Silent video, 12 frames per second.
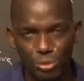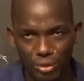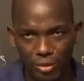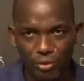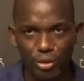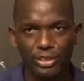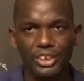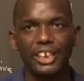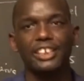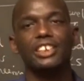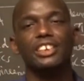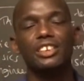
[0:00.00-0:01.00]
for
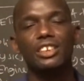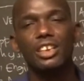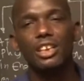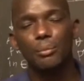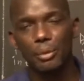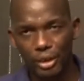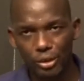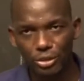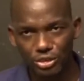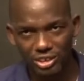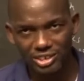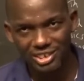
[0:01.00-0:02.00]
taking
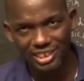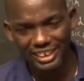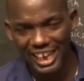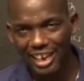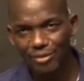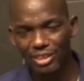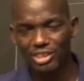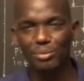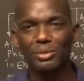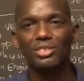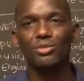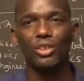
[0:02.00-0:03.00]
precautions in advance,
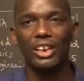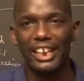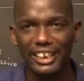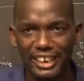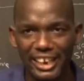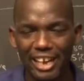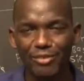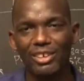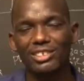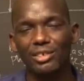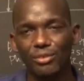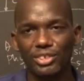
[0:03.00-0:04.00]
means for learning
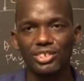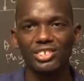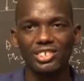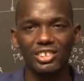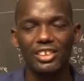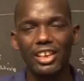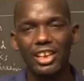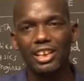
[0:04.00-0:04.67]
advanced physics in